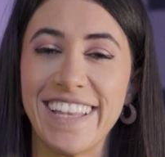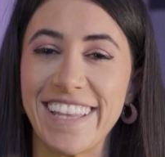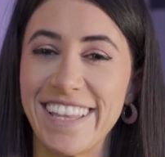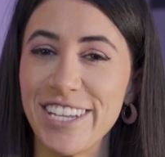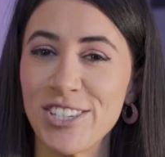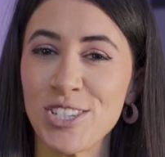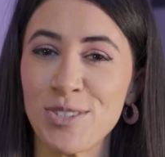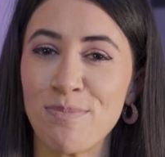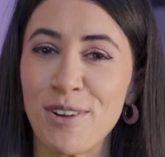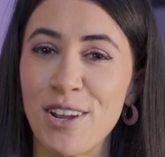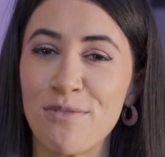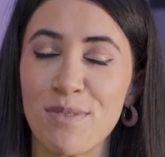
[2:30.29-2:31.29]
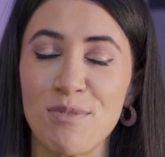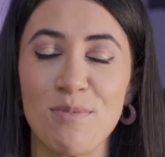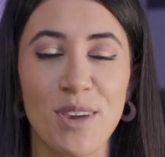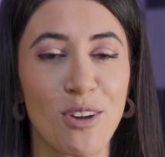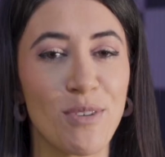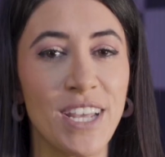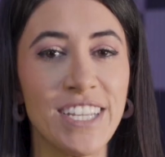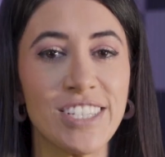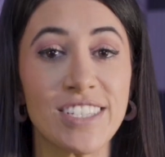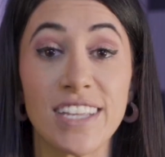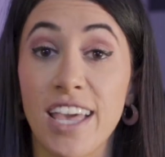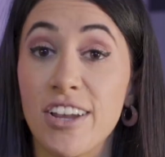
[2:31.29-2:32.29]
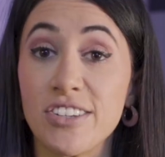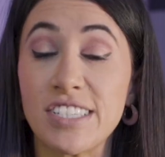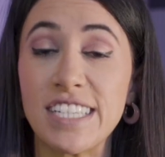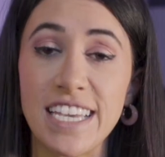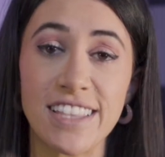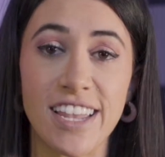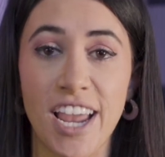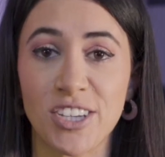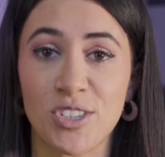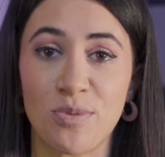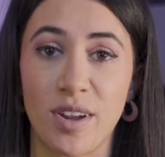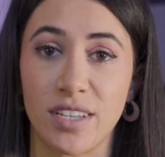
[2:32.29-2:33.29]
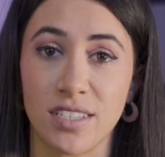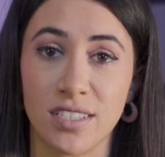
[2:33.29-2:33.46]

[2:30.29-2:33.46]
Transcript: This is Bryn from Ubiquitous, and I'll see you in the next one.